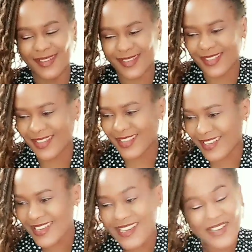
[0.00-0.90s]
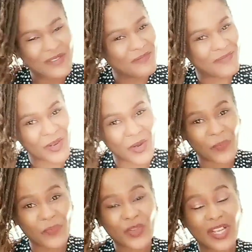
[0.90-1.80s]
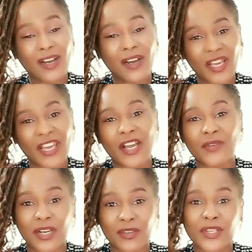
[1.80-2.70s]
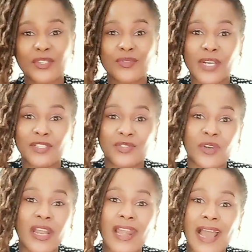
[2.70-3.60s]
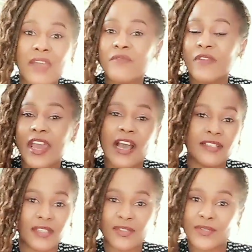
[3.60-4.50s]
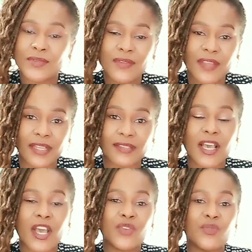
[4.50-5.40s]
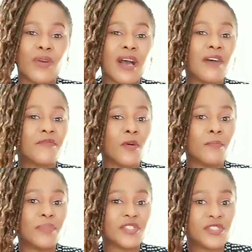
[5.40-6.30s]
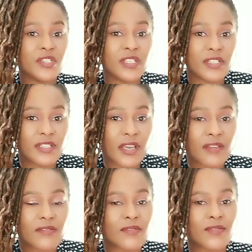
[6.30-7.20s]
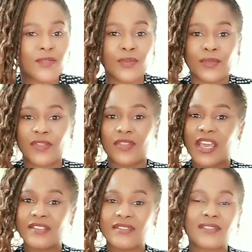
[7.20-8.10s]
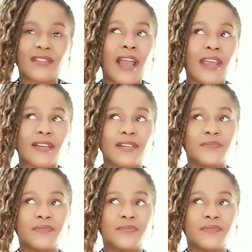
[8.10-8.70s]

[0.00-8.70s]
But coming here, you are going to enjoy life here as a student. You have opportunities to things like